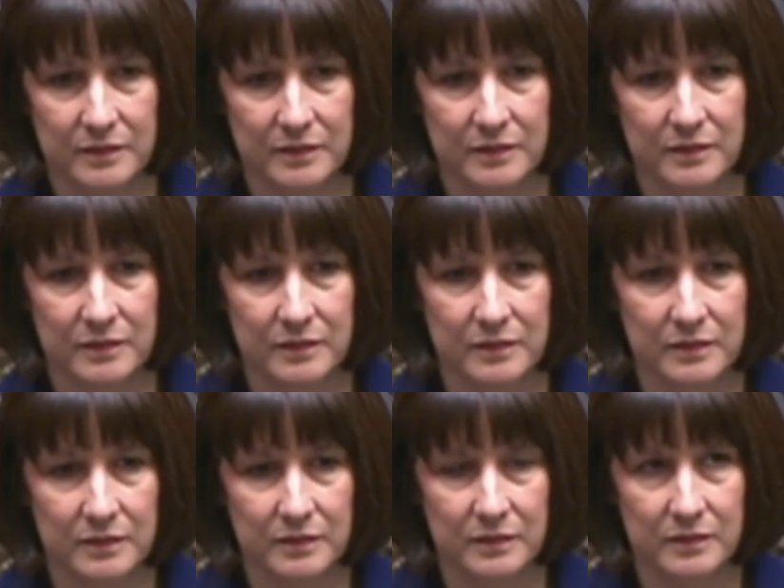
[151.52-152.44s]

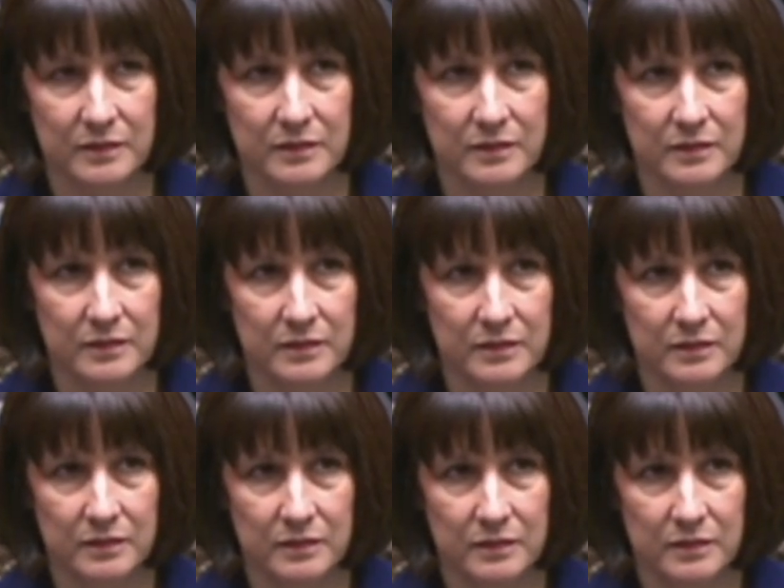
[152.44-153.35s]

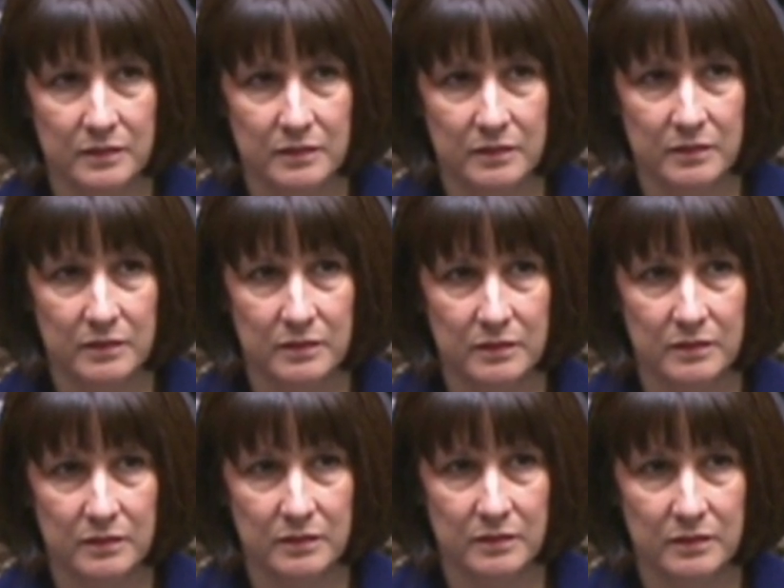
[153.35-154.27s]

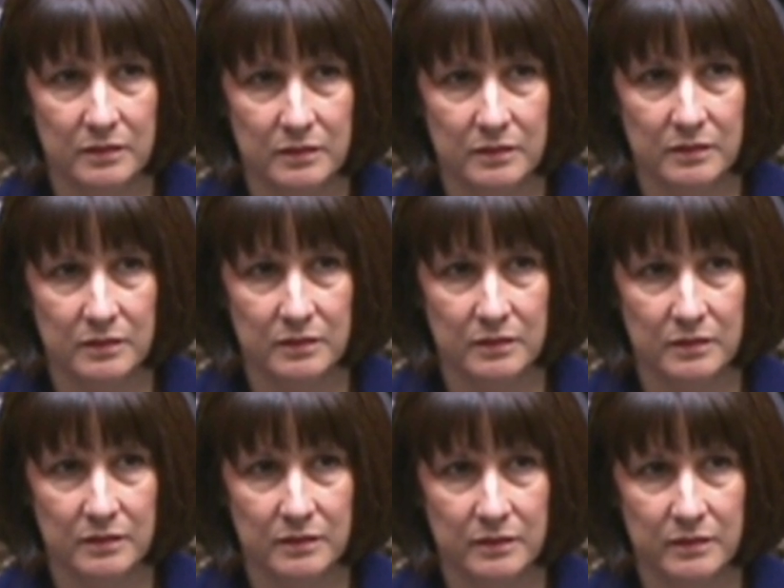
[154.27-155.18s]

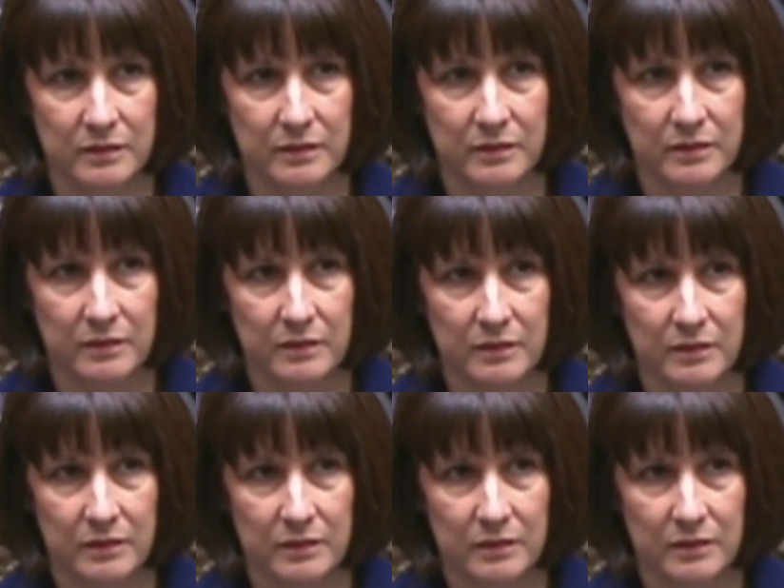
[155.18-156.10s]
[no speech]